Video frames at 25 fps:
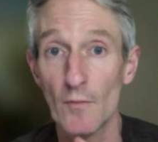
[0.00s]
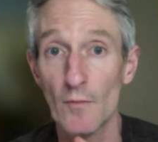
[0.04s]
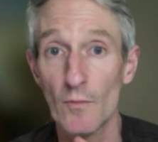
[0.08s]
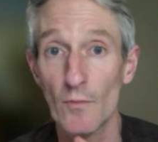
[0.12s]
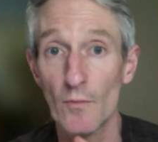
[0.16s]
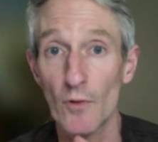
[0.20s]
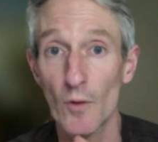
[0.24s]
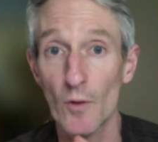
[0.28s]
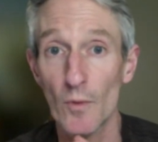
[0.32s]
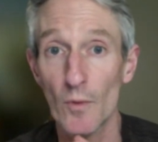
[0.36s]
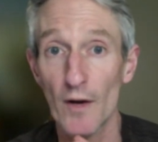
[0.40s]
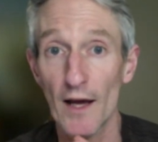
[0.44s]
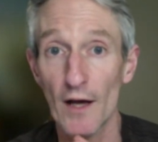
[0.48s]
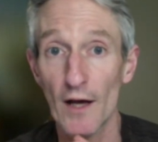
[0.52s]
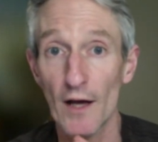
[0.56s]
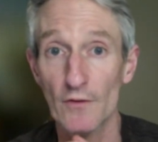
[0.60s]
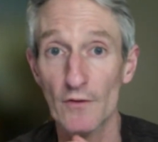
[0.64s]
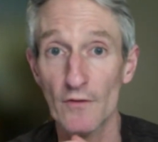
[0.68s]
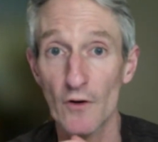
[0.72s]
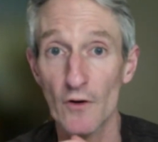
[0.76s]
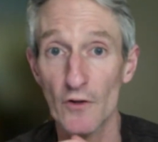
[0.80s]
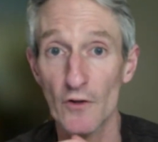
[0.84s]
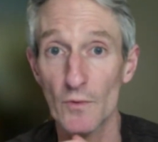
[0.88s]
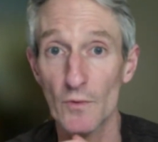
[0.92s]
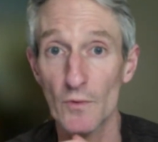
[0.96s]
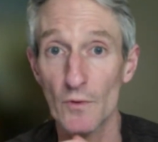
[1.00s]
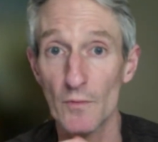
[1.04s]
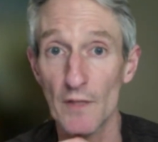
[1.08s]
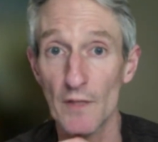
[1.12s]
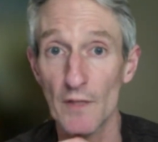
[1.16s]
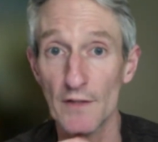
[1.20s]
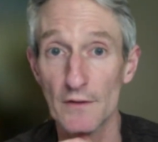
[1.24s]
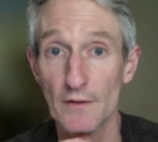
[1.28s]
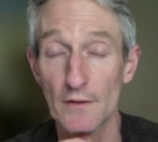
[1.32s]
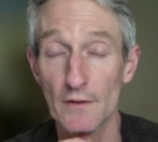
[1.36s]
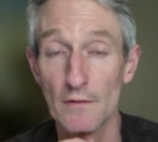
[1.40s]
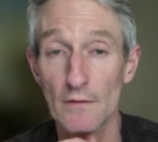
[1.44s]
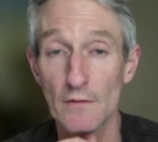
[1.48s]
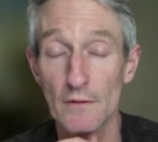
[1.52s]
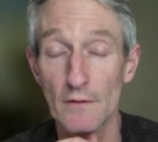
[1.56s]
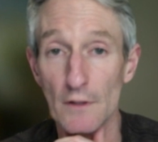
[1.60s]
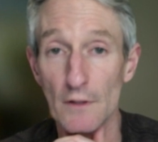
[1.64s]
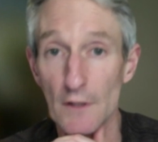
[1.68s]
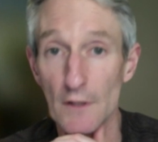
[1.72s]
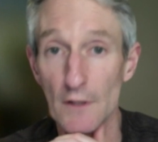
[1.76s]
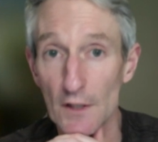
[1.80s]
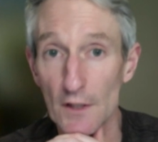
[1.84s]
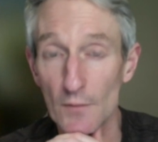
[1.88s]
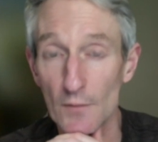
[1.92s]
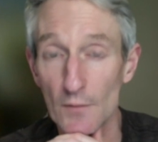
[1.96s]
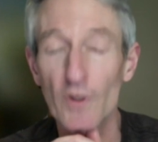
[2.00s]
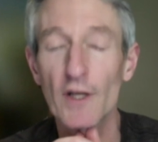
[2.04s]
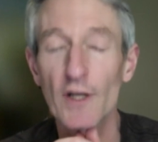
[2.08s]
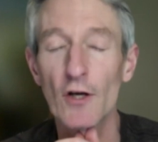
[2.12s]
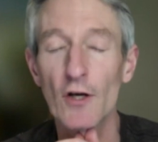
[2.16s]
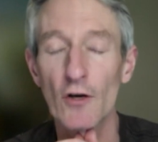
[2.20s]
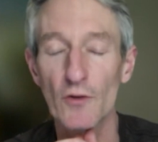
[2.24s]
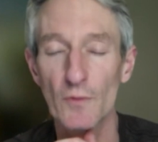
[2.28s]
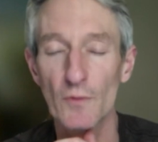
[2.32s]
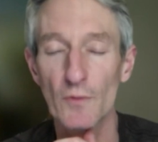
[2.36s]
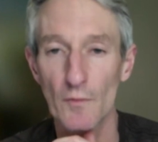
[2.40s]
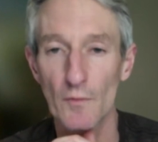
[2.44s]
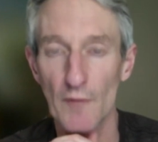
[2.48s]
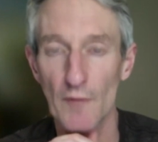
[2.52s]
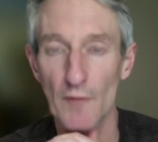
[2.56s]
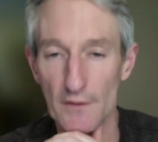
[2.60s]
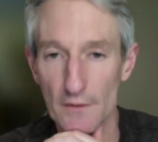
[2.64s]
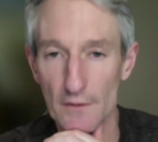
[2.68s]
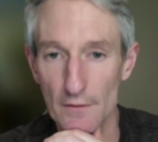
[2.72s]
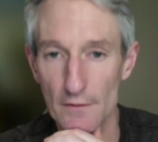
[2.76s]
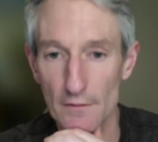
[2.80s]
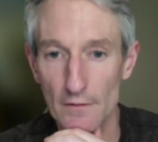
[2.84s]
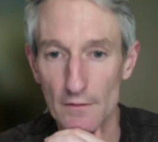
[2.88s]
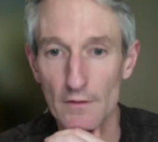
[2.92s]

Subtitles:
proper out-of-hospital medicine, pre-hospital medicine,